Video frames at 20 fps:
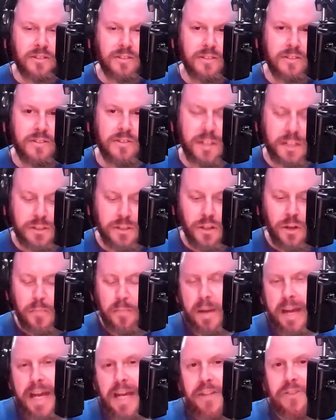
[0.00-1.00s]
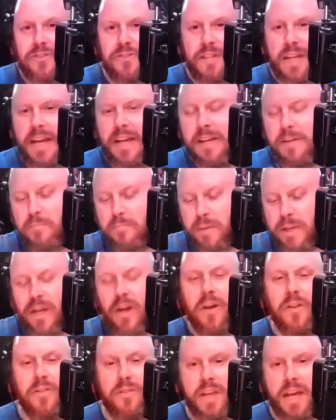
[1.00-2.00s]
you need to go past that and
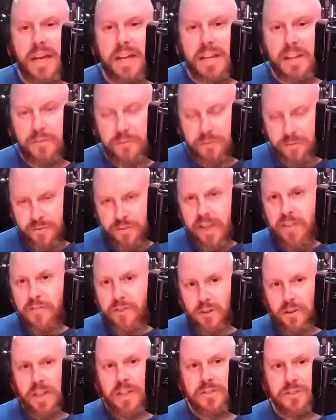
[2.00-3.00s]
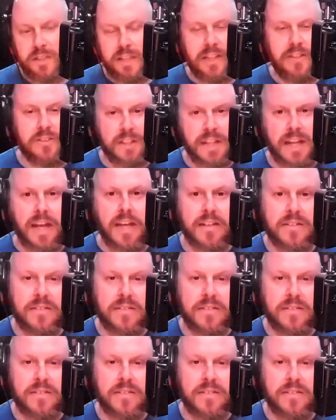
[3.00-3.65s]
beyond that if you're listening to that.